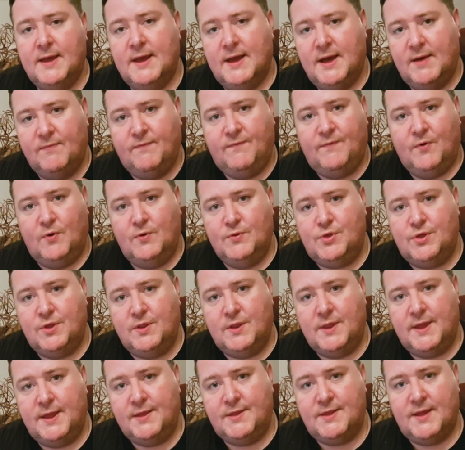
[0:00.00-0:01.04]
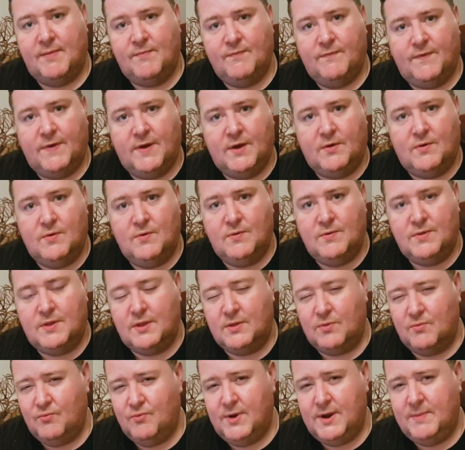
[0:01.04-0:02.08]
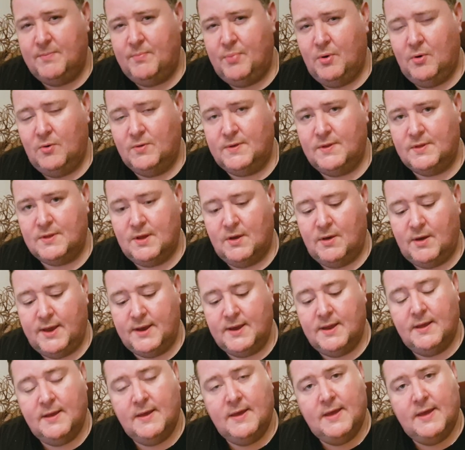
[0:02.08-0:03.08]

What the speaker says: Unfortunately, in some vehicles it's a really poor design